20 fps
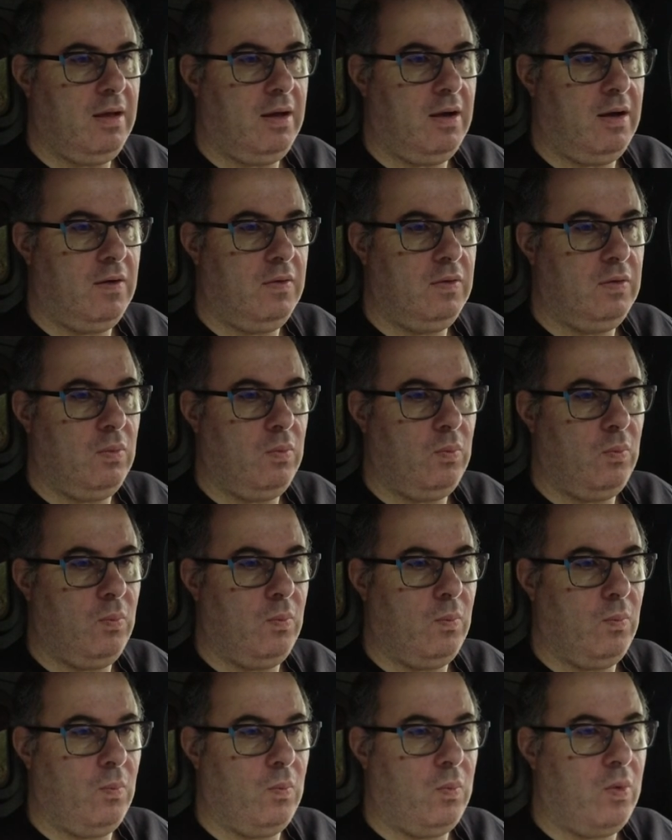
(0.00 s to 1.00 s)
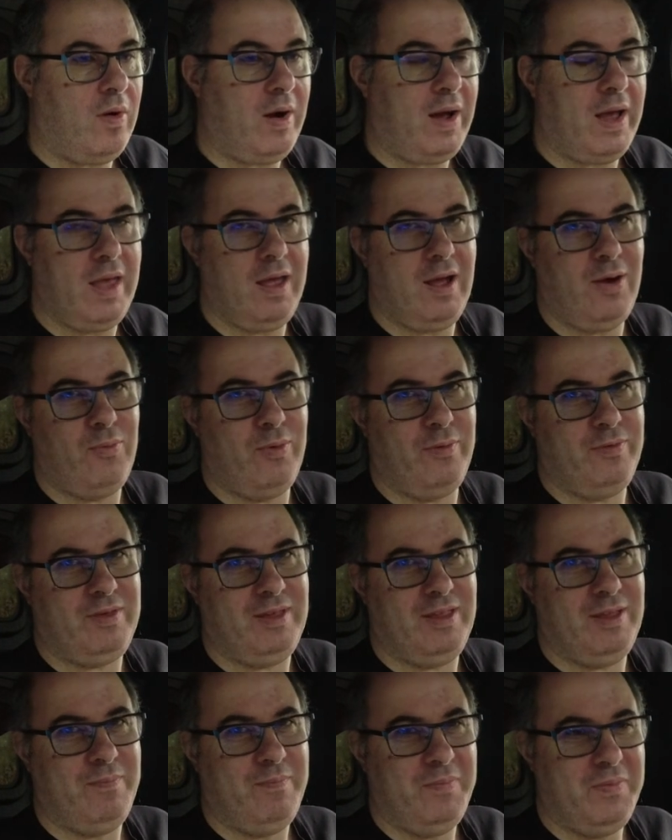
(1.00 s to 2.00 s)
on why I
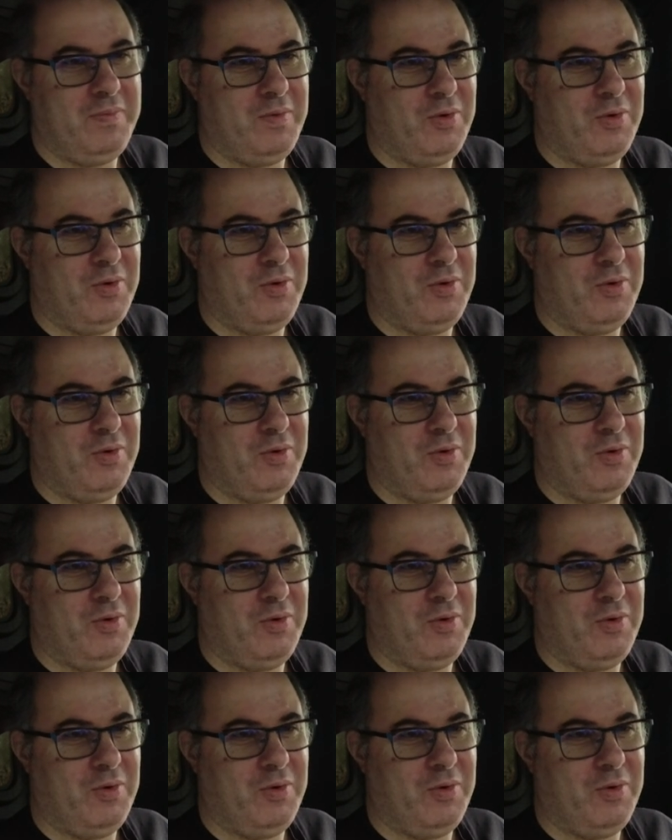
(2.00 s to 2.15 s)
wanted an